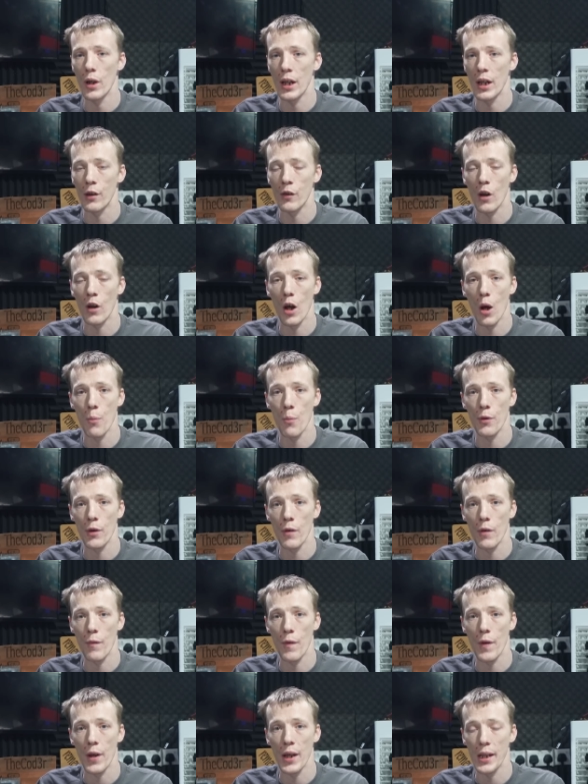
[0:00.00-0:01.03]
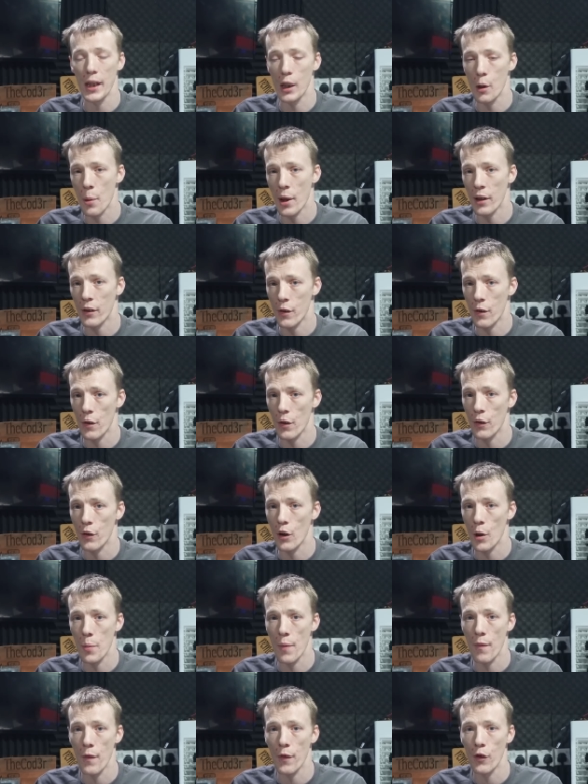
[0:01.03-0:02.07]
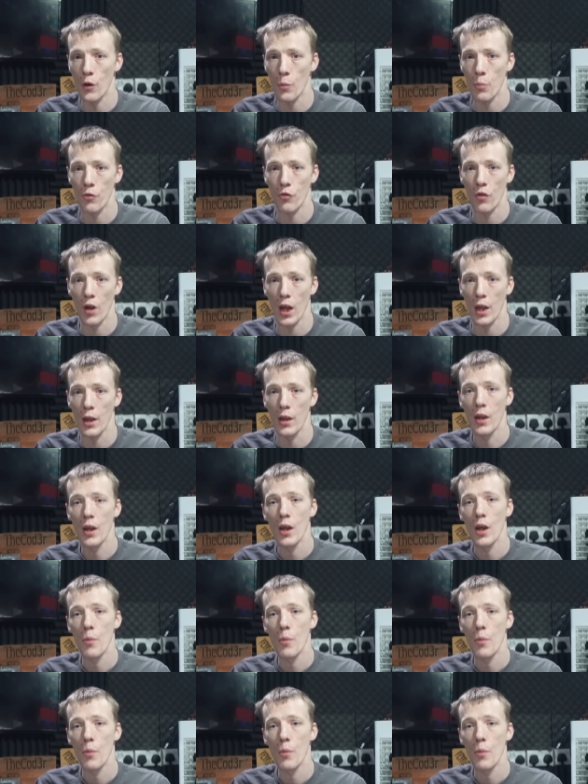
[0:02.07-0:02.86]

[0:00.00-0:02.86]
in terms of the capacitors on top of the substrate